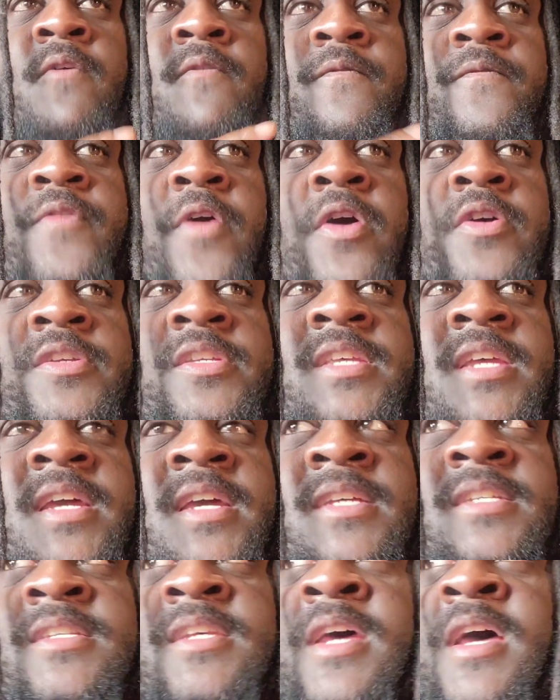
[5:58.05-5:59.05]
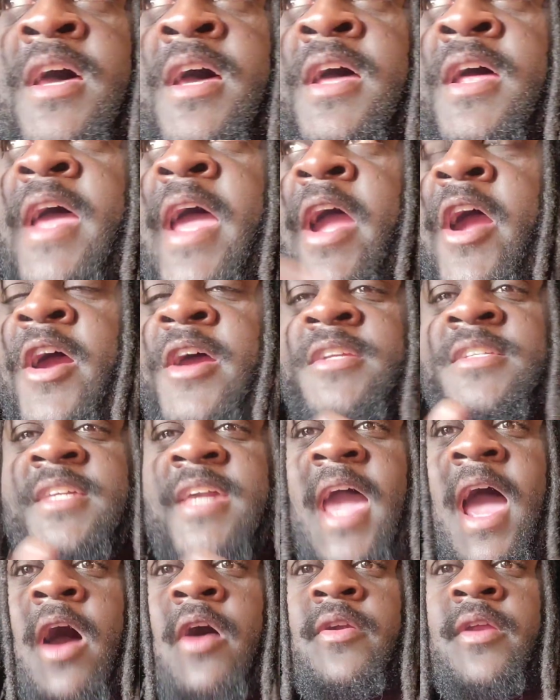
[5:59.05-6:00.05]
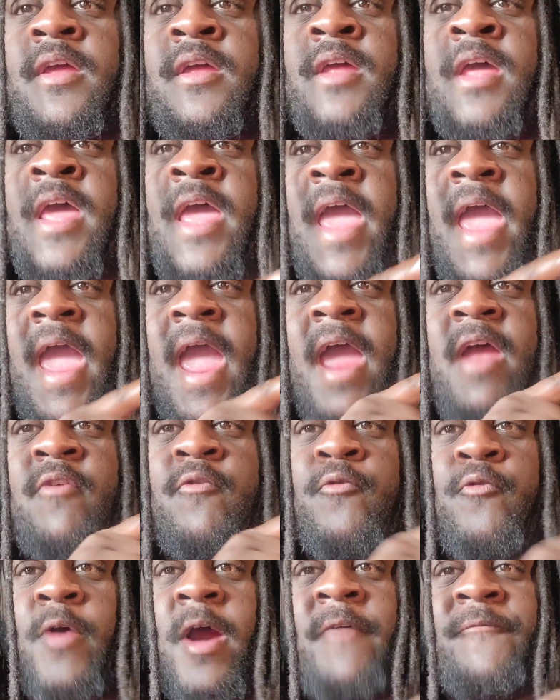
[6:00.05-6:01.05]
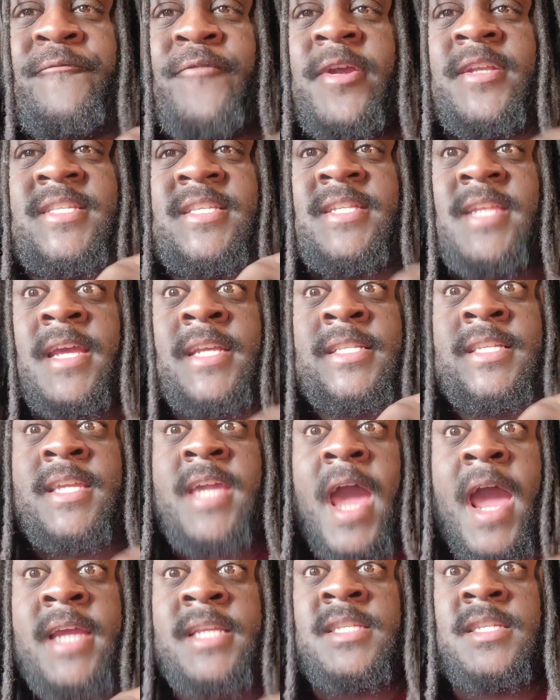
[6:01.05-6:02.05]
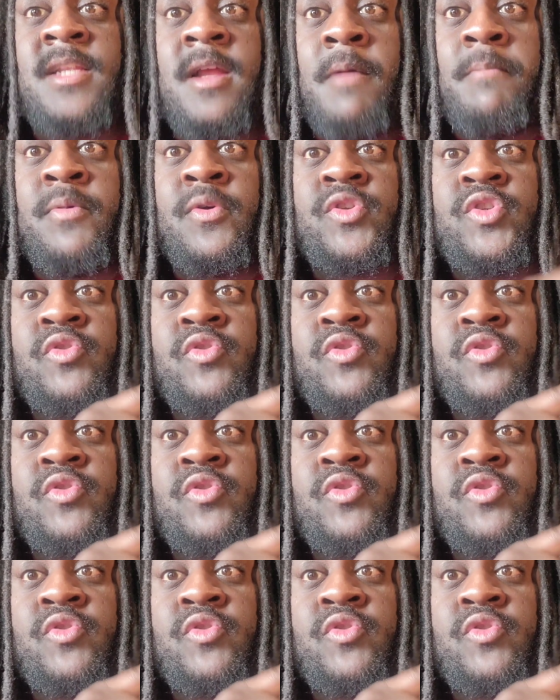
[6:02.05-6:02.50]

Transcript: versus Harris County and reference this case number